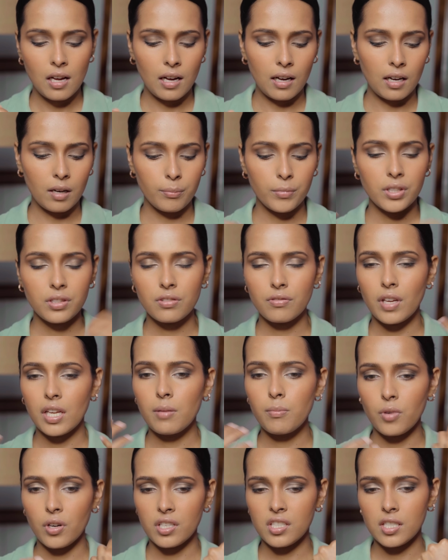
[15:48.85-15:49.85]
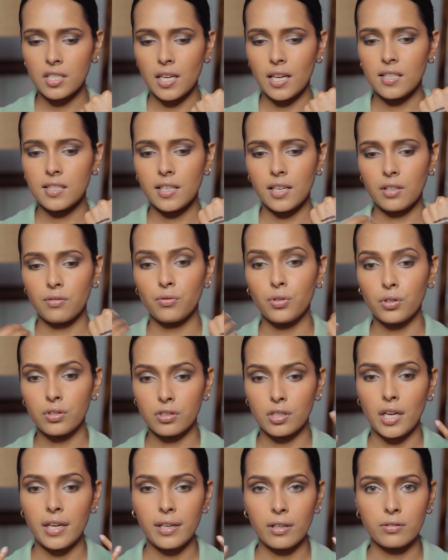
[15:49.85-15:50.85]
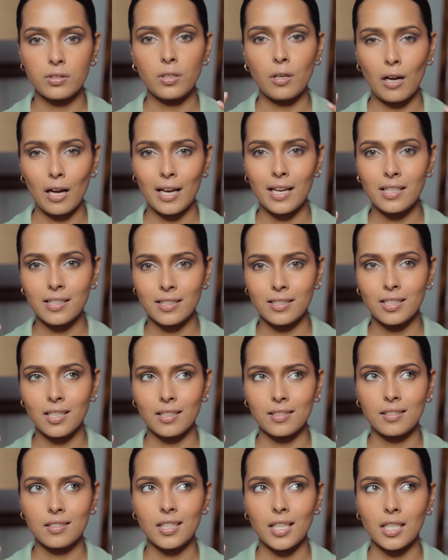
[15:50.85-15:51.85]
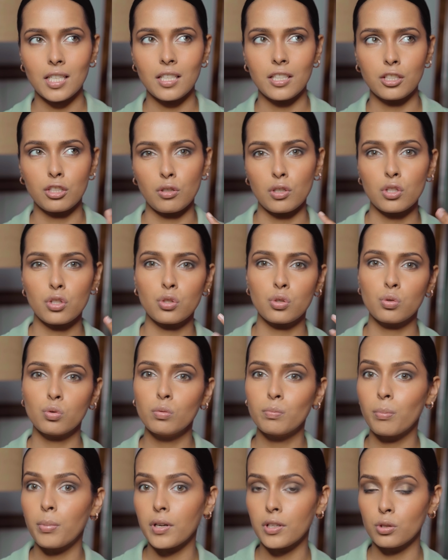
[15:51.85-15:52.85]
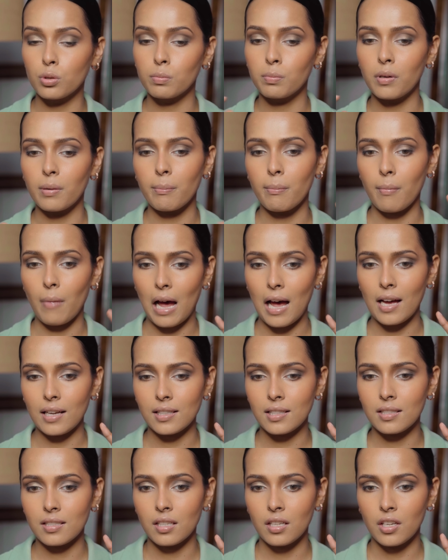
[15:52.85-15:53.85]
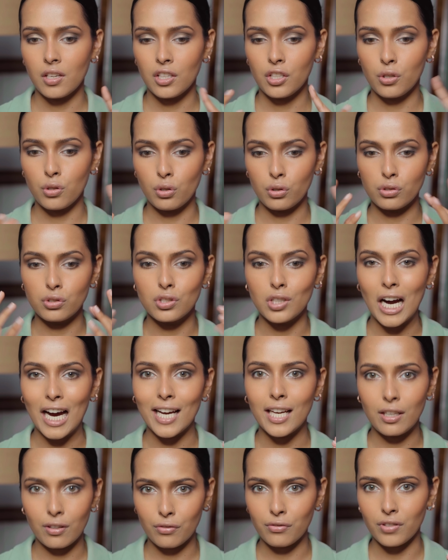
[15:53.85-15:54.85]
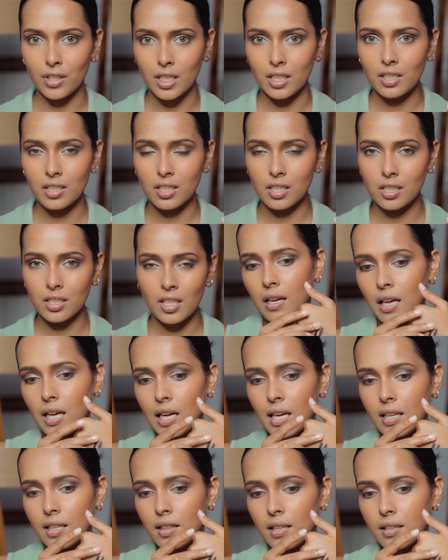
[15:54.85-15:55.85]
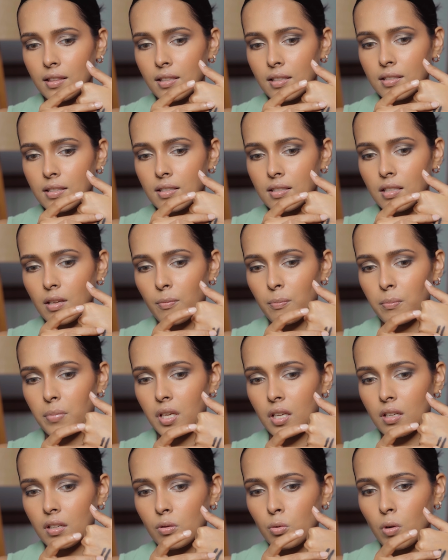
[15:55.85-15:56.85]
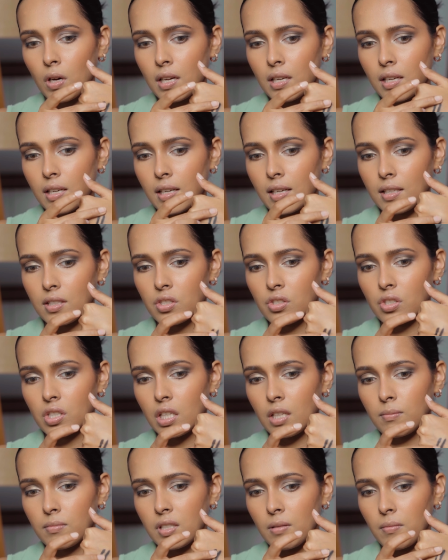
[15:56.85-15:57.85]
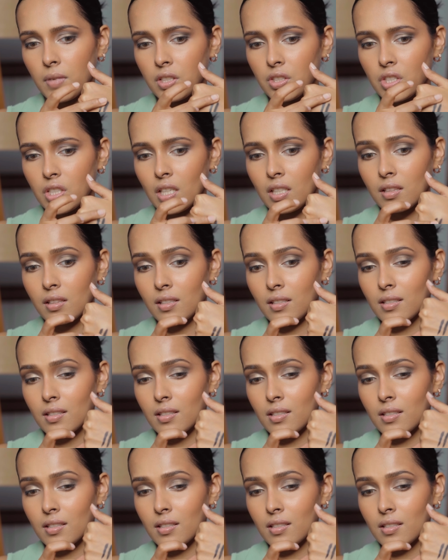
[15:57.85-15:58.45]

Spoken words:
It's very moisturizing, it won't dry out your eyes, it doesn't settle into a super duper matte, you know, drying finish. And then this is the pink one in Extreme Dimension.